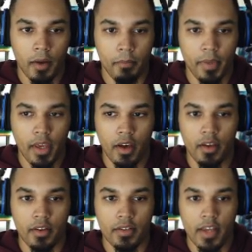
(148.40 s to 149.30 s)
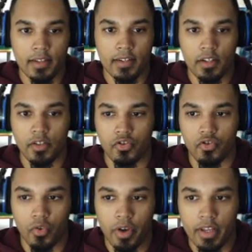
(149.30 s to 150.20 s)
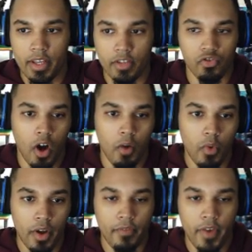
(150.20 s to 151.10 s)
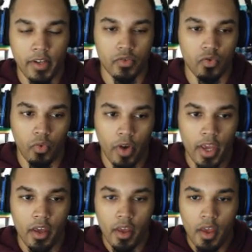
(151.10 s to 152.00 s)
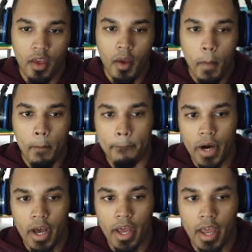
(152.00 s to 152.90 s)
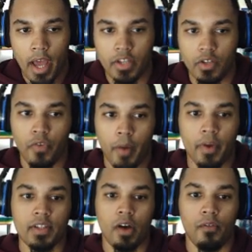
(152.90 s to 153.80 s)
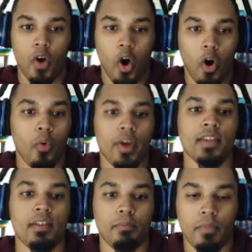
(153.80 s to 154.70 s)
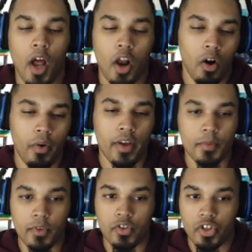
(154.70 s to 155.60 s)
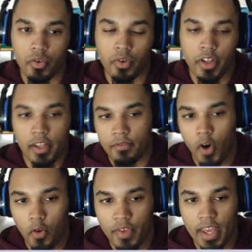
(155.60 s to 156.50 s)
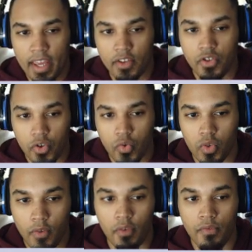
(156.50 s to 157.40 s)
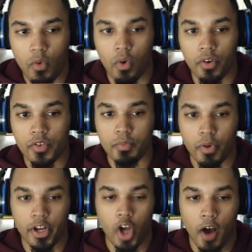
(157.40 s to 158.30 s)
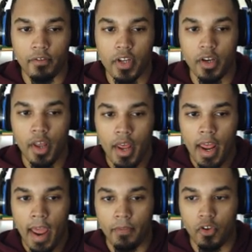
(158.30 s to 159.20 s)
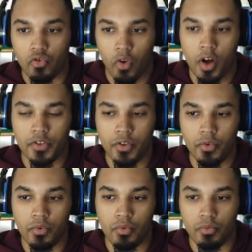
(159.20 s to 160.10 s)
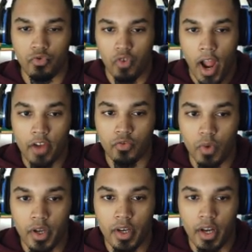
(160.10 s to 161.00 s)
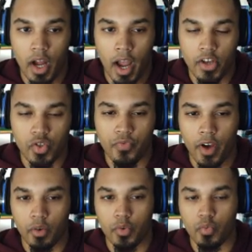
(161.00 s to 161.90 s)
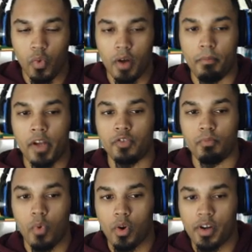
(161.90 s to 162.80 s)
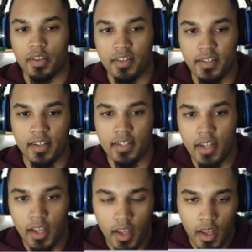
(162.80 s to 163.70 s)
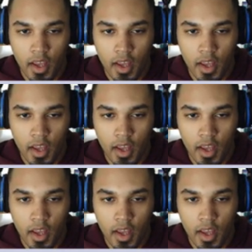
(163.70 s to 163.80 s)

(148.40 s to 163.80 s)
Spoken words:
Because yes, this destroyed get draw 1 effect is great, but I do find myself not always, but generally evolving into level 4s pretty often, and the draw 2 trash one I just found was much more consistent